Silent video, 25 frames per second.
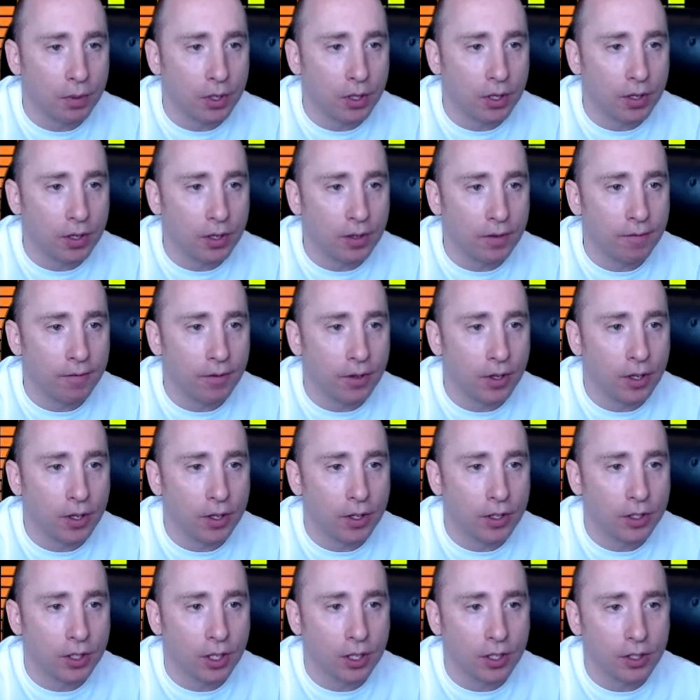put the
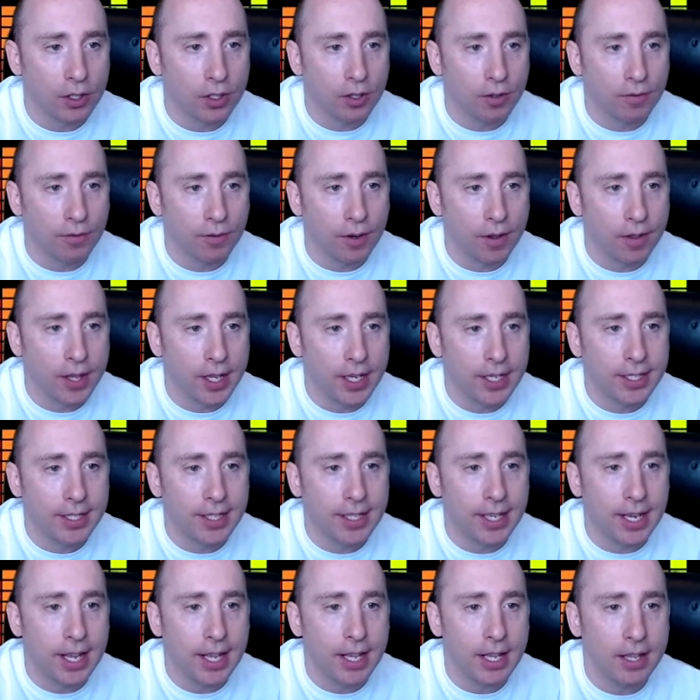verse on. So from this
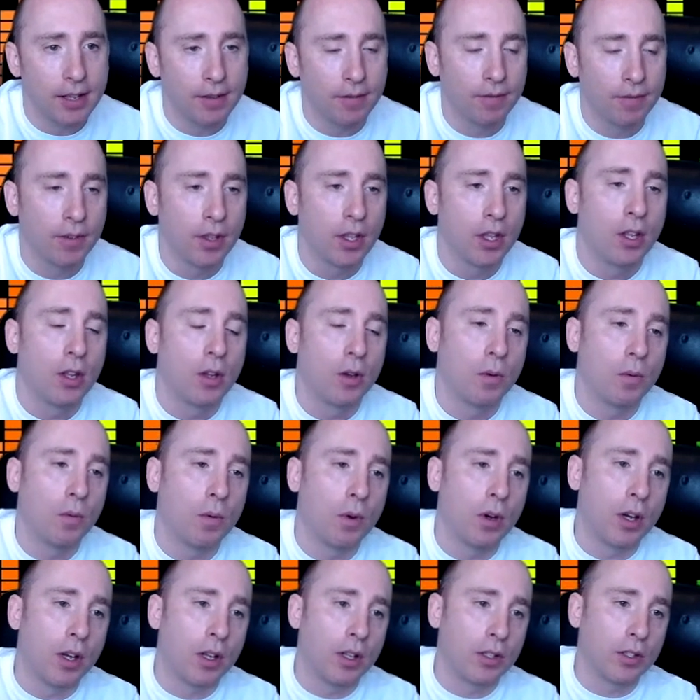D,
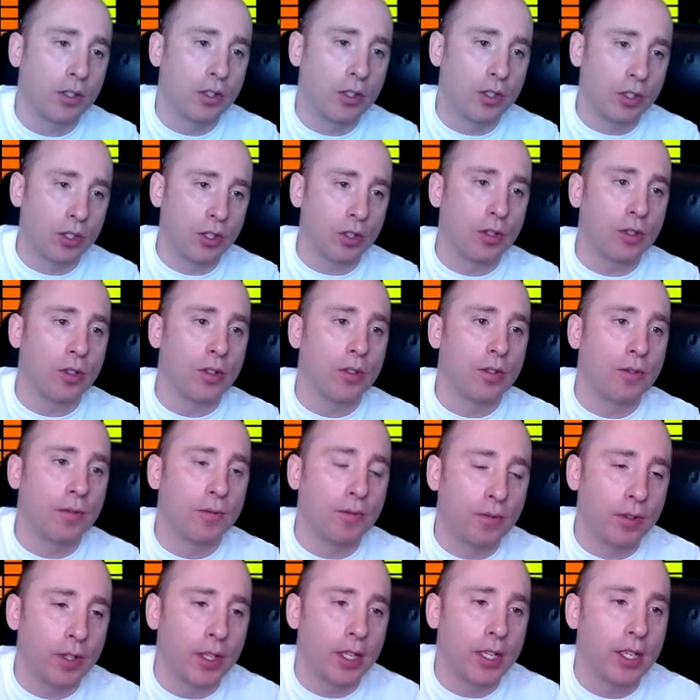1, 2,
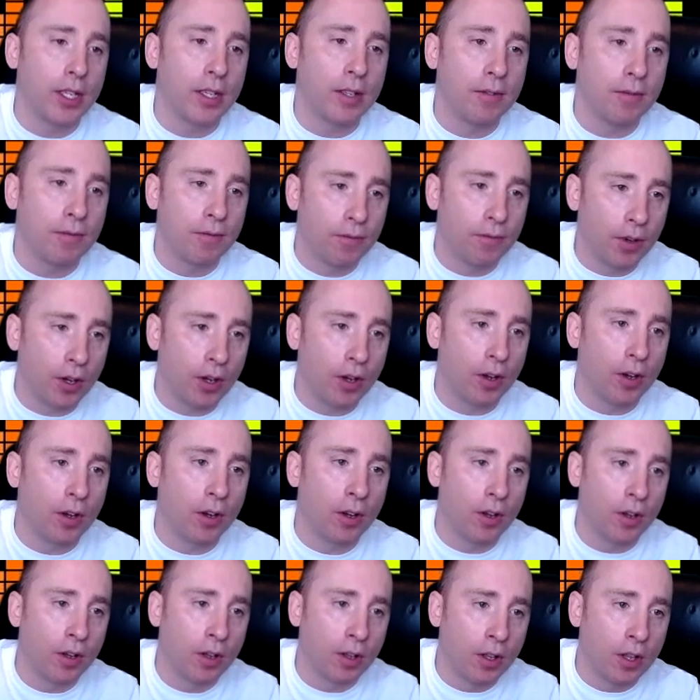3,
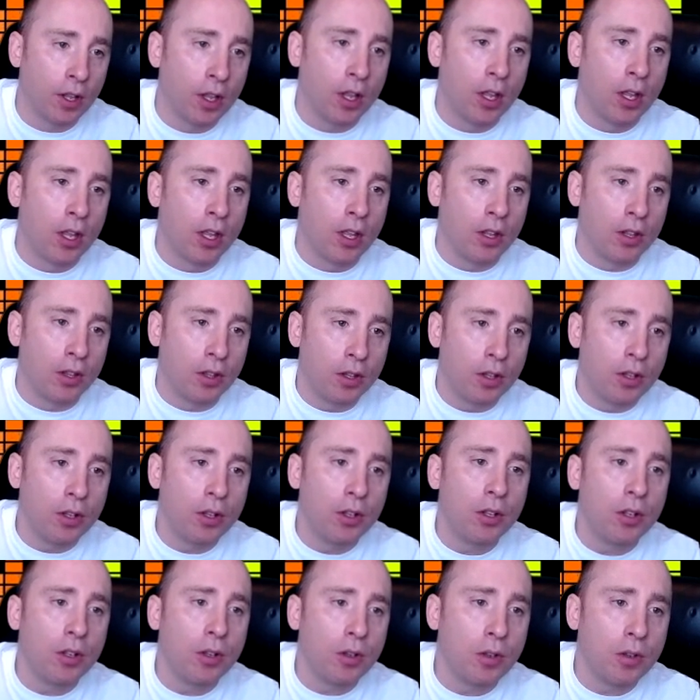4. The
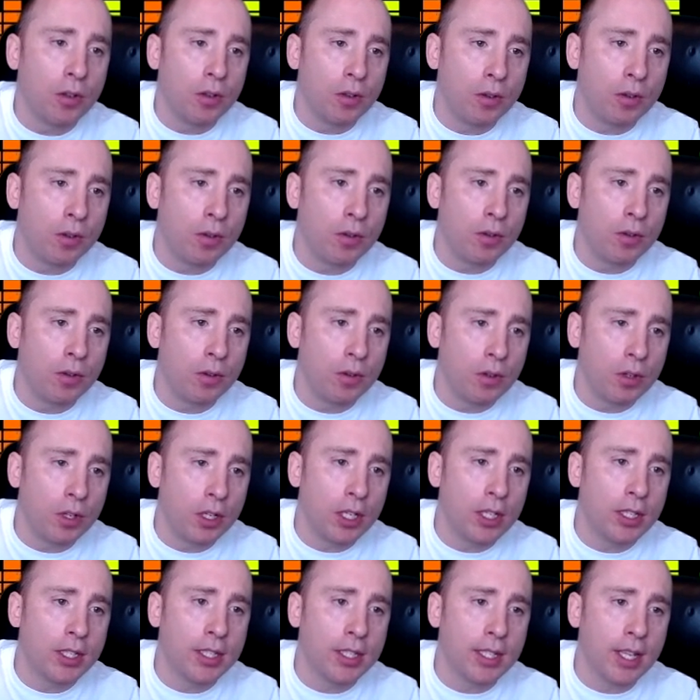
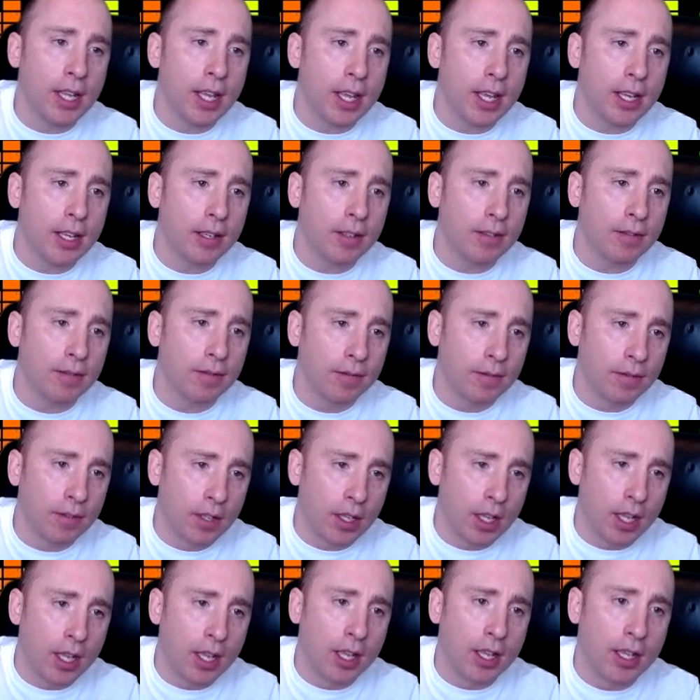lunatic
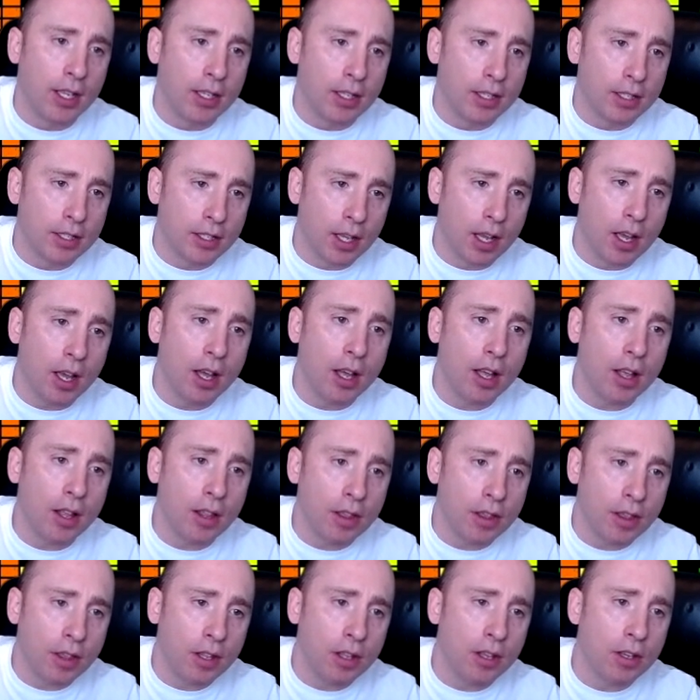is
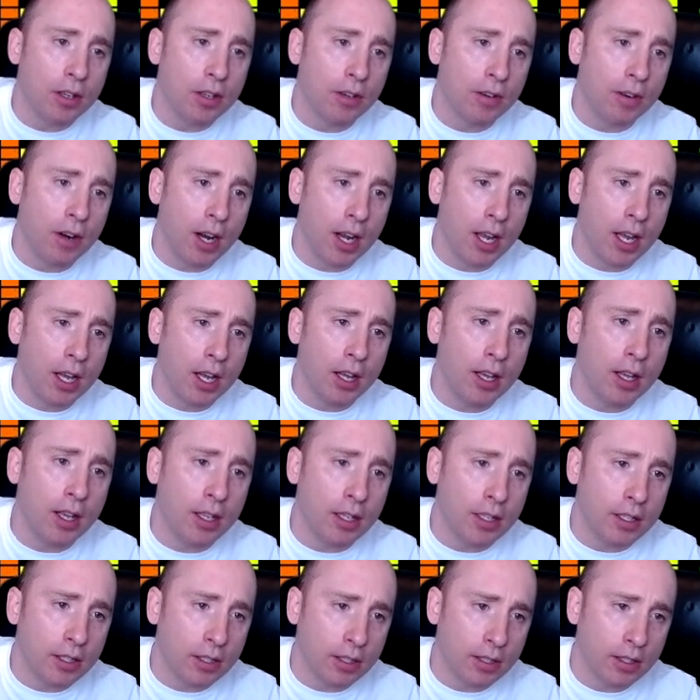on the
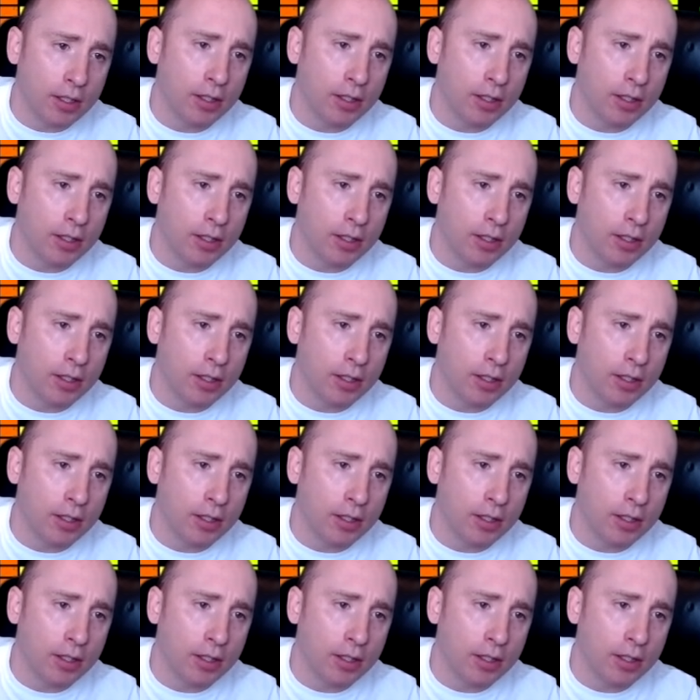grass.